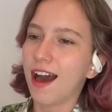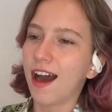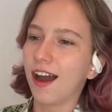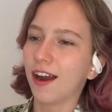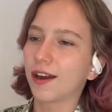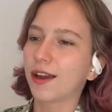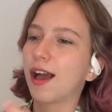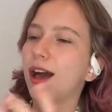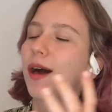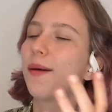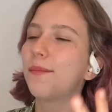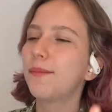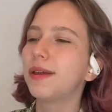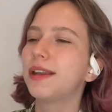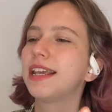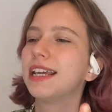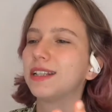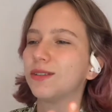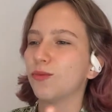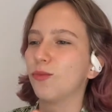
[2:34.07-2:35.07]
Are
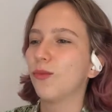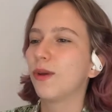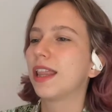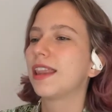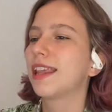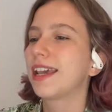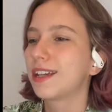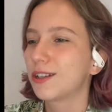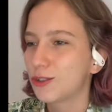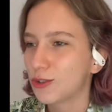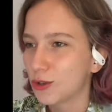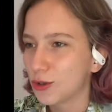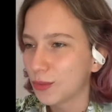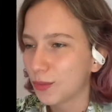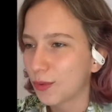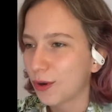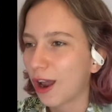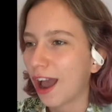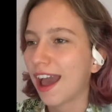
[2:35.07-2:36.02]
companies willing to